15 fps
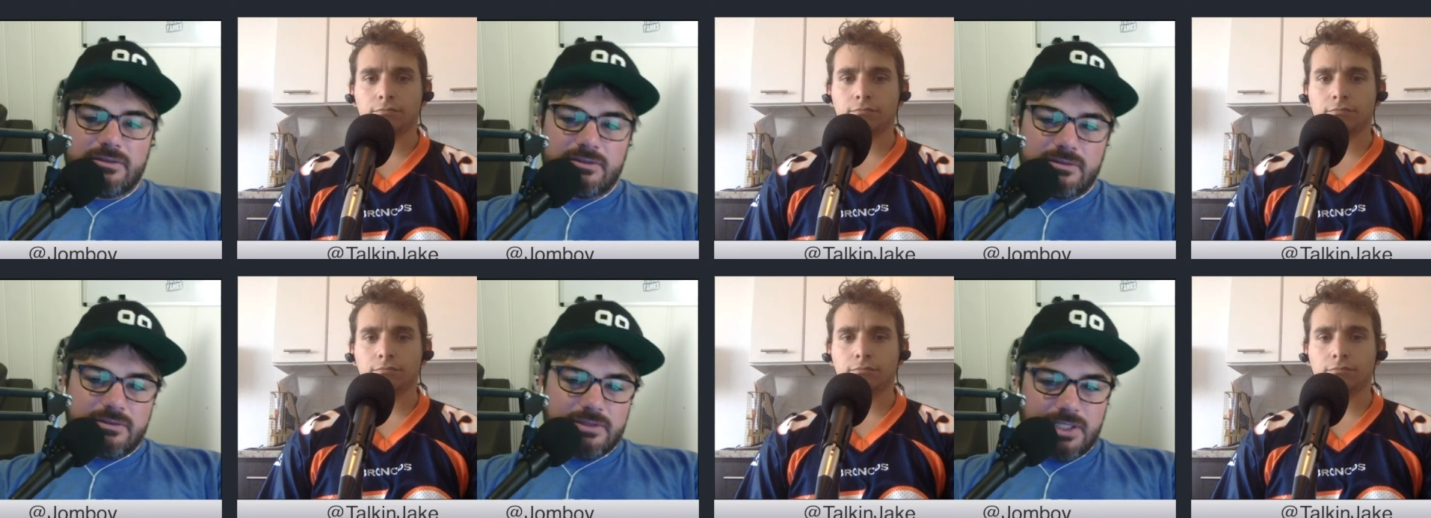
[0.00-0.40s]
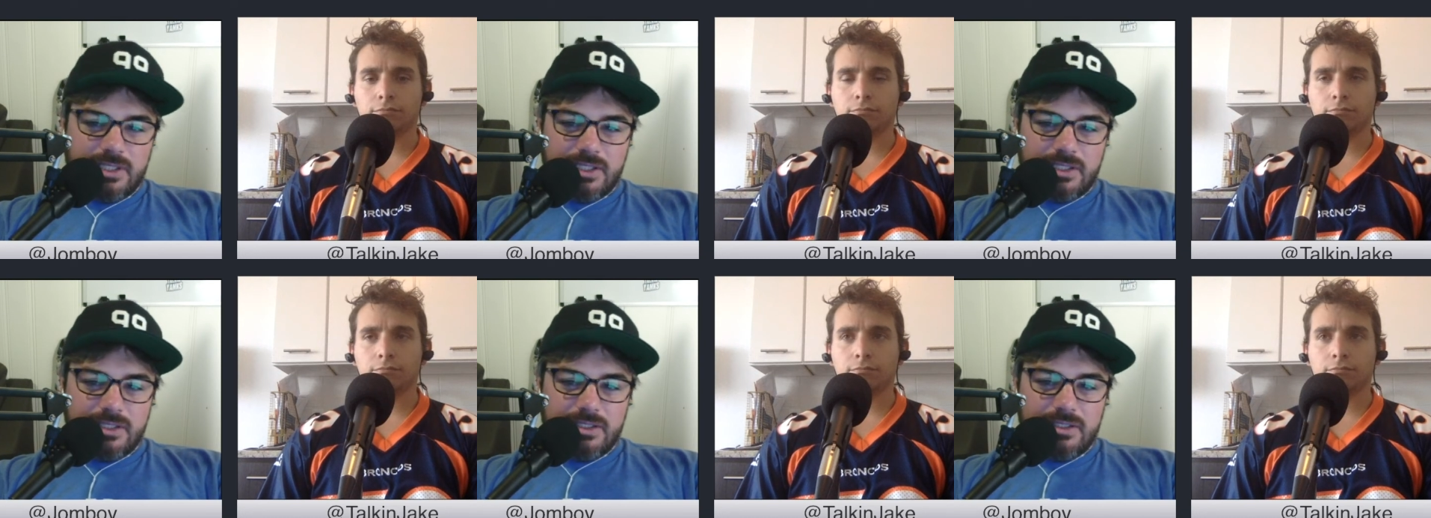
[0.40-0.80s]

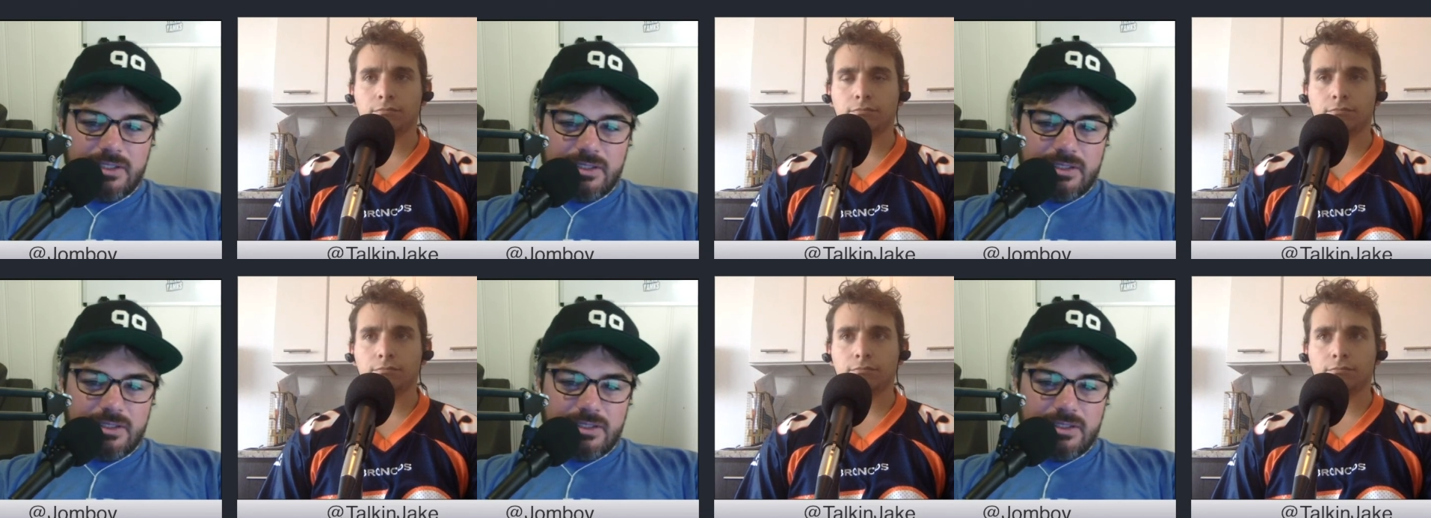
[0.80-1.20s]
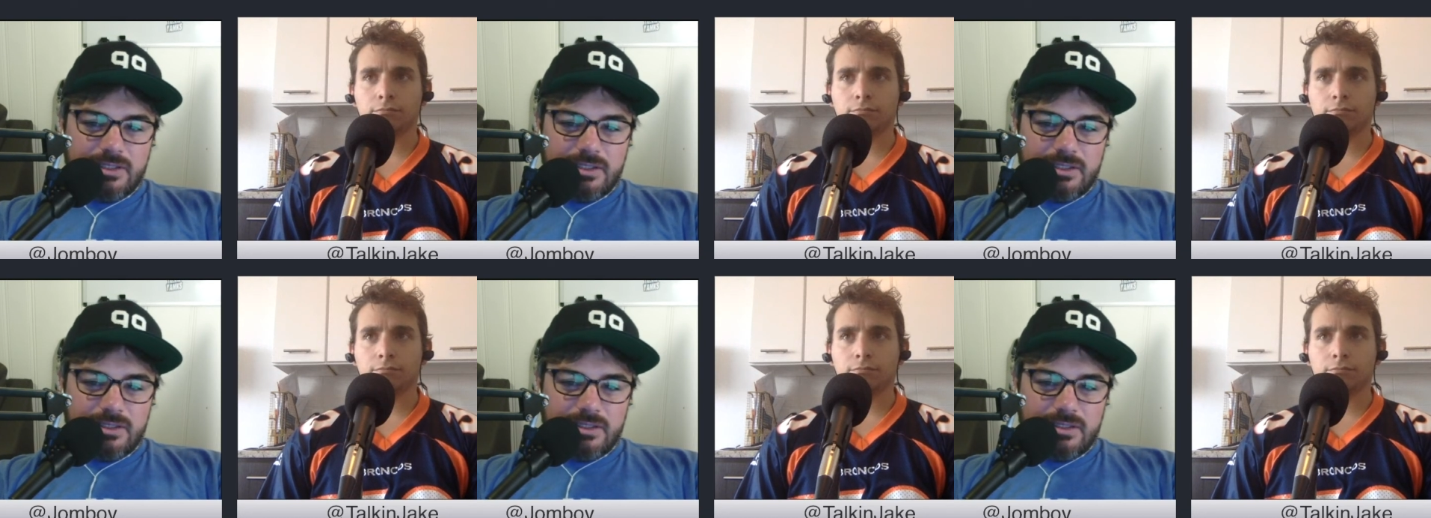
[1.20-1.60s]

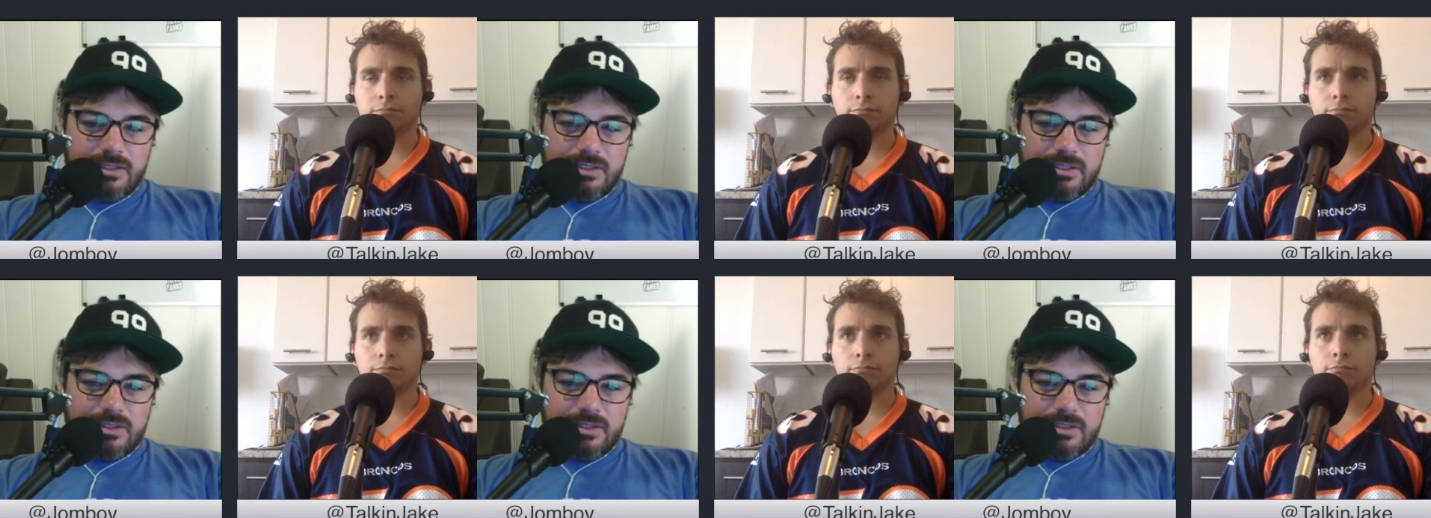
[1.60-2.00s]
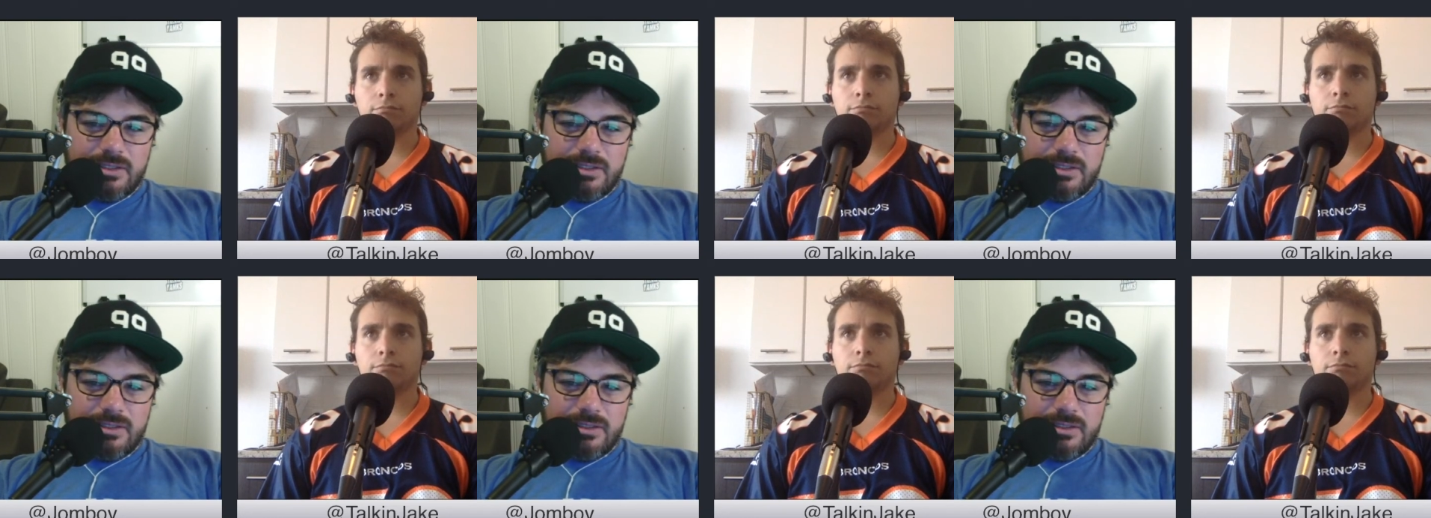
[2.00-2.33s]
Nobody speaks.